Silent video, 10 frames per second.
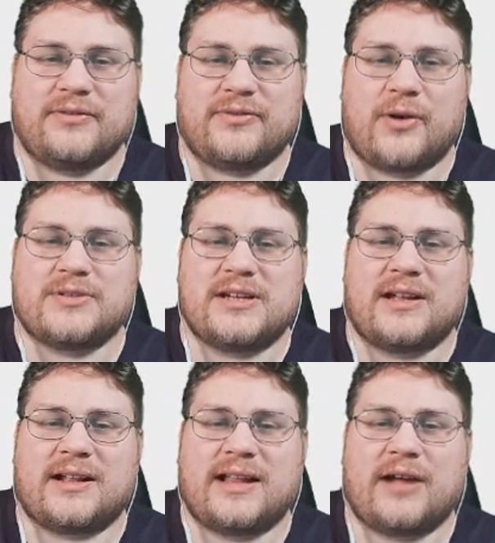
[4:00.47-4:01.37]
floating in
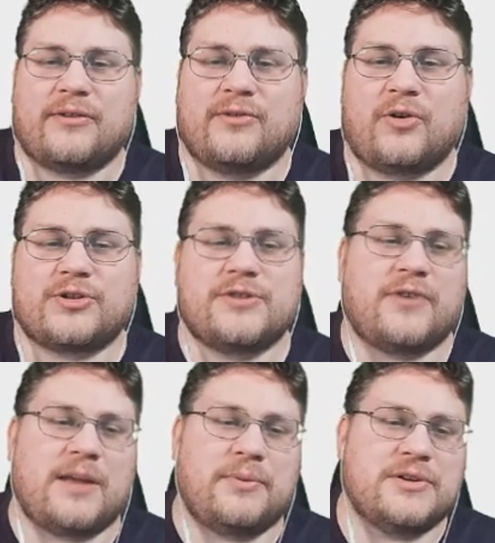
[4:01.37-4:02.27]
a cloud of noxious
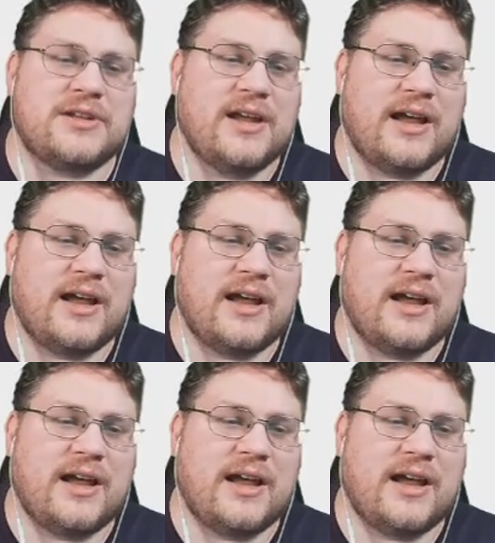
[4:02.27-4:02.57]
vapours,